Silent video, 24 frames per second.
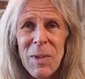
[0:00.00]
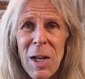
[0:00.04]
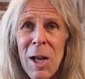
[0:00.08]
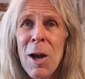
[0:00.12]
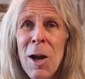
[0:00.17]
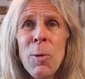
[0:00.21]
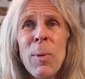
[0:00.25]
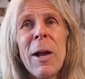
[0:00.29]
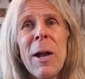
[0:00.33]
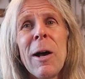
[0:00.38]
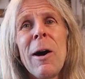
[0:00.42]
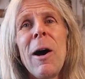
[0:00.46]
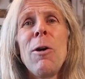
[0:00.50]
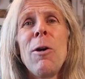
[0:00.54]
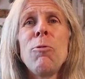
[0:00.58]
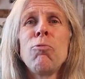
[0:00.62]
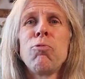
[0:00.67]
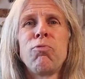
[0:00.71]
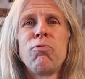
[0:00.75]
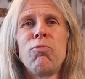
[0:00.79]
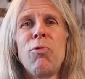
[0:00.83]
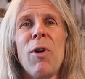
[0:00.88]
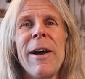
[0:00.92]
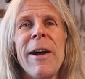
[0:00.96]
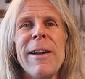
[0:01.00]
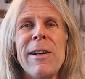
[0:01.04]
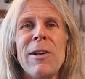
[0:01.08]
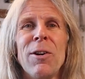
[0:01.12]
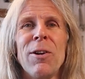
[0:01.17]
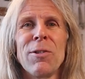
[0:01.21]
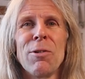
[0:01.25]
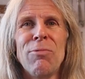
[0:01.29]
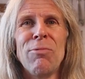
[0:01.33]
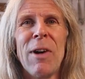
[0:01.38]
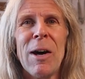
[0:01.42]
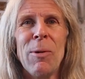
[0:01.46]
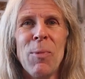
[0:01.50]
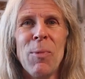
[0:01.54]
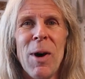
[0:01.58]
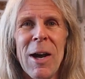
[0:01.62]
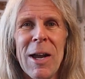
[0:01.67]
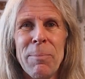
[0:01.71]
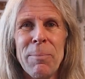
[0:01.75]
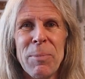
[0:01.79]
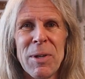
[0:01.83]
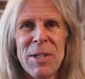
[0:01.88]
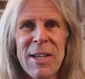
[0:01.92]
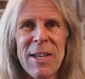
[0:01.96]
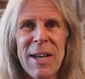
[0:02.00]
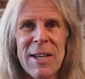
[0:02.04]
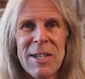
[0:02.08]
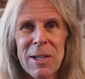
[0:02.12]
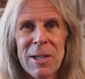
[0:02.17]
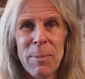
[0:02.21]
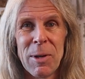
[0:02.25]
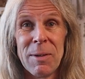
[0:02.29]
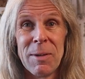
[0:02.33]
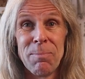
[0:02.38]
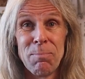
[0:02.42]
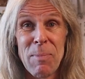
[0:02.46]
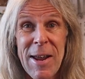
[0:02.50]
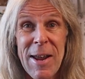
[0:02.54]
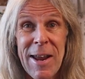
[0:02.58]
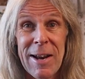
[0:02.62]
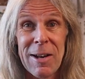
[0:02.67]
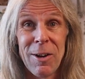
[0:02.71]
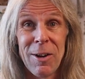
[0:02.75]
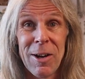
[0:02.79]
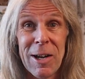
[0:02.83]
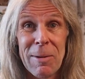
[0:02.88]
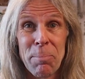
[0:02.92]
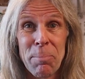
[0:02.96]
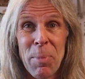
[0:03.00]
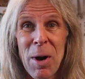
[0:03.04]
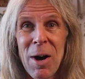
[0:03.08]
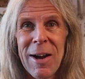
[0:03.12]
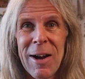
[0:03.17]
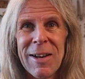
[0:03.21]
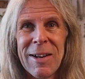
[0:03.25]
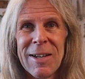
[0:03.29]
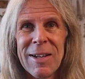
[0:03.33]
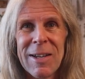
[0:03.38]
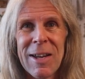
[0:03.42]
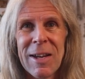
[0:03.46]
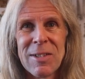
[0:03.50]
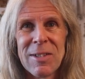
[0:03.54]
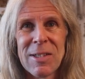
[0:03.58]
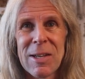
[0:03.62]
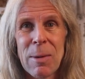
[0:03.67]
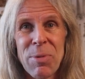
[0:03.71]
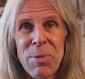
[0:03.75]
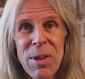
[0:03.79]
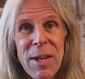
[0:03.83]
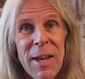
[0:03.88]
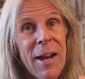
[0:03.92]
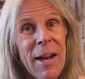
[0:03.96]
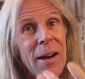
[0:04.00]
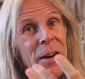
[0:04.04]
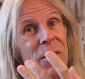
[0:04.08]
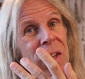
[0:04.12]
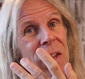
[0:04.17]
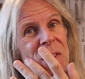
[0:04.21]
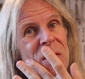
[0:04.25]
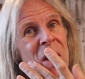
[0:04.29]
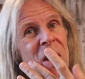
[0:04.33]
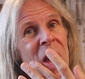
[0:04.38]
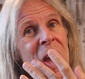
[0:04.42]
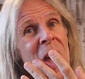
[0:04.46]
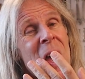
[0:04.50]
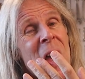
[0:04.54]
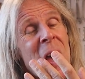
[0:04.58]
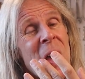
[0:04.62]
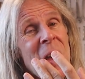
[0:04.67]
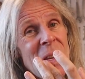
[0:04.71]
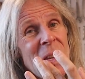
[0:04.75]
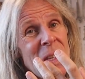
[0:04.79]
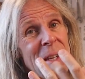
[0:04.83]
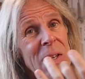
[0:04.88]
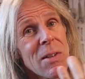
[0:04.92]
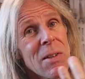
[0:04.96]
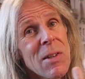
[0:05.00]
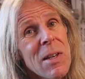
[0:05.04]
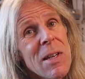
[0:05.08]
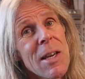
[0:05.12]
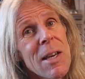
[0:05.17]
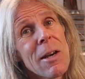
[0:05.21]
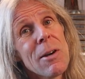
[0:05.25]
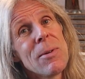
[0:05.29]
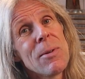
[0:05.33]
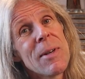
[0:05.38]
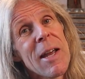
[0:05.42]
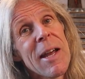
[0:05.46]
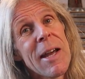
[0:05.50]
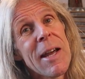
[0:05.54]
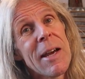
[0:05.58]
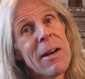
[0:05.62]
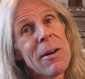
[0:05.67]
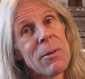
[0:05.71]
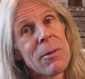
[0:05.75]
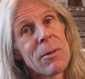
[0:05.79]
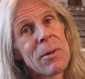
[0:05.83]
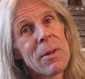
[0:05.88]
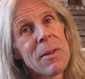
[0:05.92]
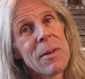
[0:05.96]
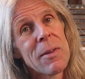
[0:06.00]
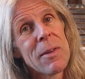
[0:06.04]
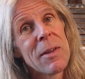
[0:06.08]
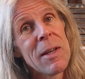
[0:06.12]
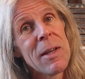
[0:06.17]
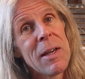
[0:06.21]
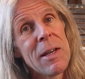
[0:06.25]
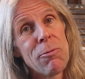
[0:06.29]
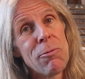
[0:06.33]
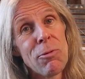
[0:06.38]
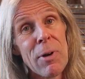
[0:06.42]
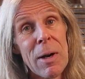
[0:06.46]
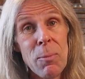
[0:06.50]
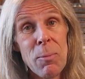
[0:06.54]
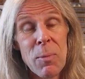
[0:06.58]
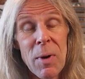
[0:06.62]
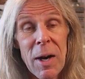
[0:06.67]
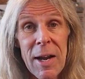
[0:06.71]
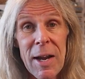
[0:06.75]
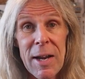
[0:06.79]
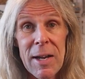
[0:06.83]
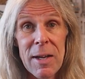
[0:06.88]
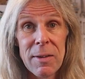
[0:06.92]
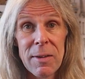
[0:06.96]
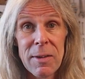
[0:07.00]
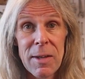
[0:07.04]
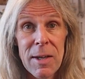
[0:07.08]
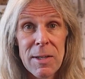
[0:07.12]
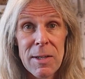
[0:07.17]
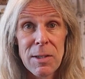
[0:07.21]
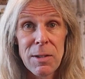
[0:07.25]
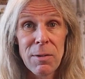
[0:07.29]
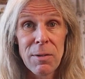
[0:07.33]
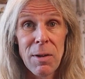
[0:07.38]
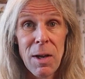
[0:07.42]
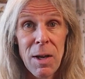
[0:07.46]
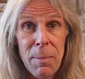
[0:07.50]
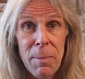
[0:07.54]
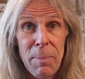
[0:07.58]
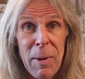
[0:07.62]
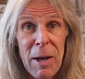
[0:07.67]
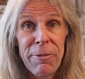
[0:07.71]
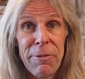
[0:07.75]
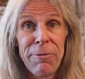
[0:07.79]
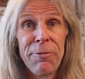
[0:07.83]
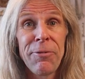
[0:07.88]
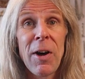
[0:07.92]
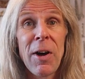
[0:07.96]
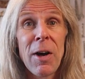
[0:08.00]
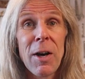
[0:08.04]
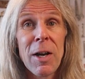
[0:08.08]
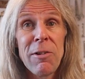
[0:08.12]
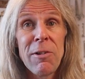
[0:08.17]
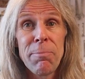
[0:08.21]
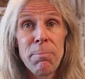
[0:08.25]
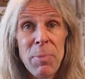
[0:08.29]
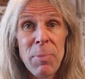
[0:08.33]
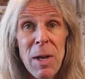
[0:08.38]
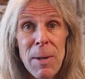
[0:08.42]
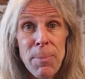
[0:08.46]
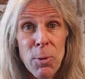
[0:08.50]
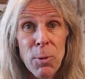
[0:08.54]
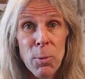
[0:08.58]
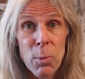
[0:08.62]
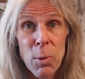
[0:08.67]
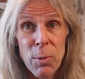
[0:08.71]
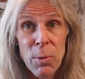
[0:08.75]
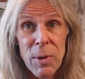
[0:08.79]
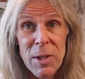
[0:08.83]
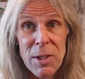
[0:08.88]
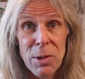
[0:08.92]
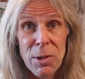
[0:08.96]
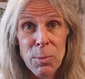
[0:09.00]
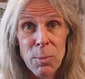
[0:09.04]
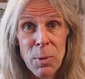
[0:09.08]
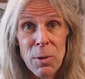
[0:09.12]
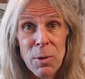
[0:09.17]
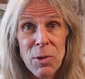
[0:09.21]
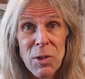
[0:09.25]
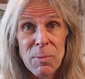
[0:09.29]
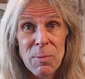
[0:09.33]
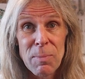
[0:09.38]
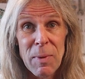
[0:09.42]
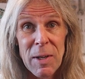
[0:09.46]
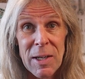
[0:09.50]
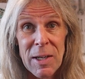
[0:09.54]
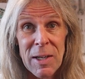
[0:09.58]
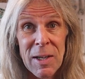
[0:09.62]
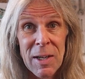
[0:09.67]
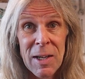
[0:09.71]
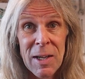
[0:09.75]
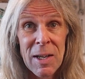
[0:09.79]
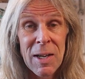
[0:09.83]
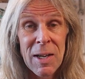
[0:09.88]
Oh well, I'll ride along the runway and pretend I'm an airline pilot and get something out of this. So as I go down the runway, there's about 5 people walking towards me,